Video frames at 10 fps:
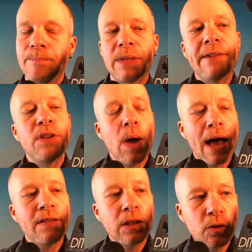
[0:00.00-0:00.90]
If you have
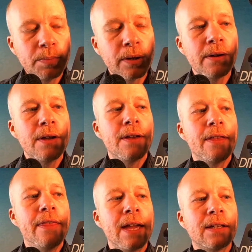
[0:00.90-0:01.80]
a looper
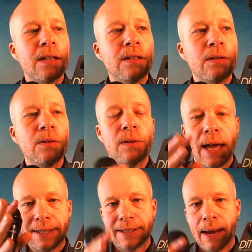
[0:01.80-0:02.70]
that can do
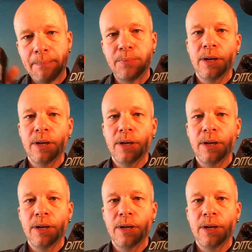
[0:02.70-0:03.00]
like separate